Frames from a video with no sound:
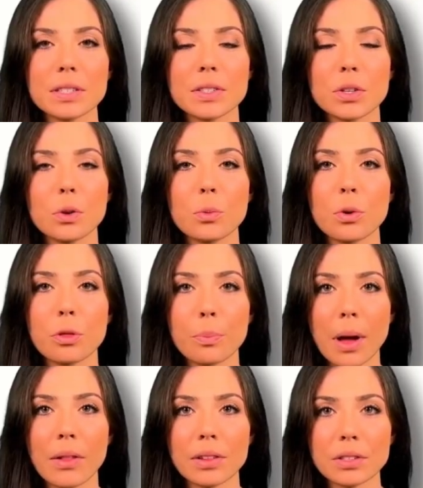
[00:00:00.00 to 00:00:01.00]
a free
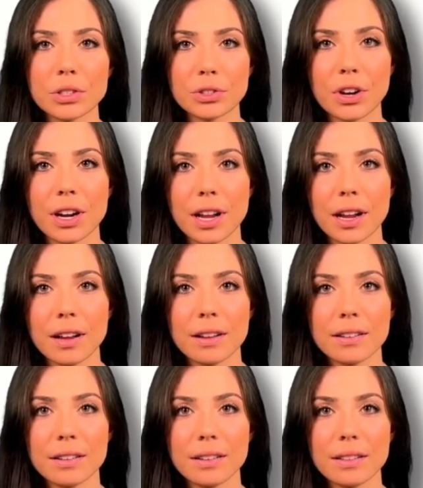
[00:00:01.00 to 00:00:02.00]
webinar you can sign up
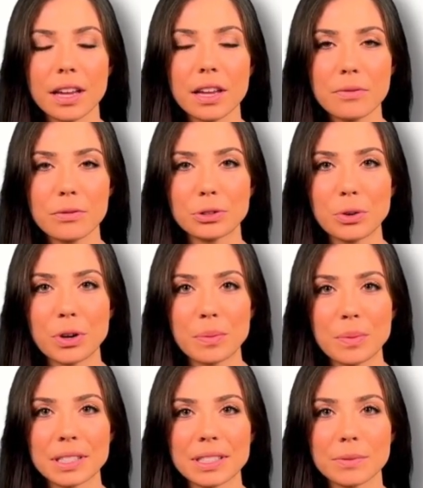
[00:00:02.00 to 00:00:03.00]
for, and you will learn